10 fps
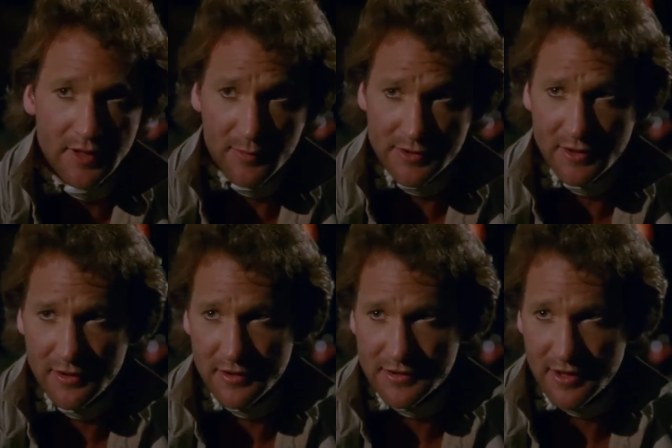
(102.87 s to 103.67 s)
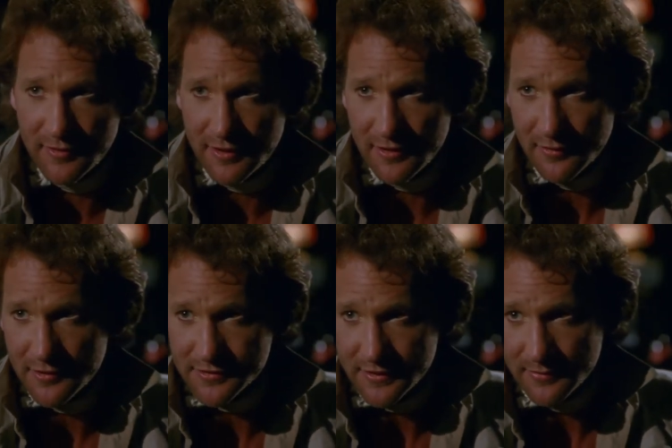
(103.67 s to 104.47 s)
Well, that was a long time
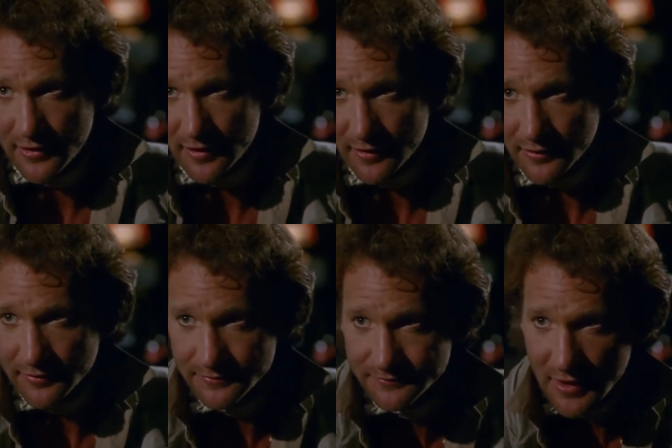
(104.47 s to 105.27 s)
ago, wasn't it, Margot?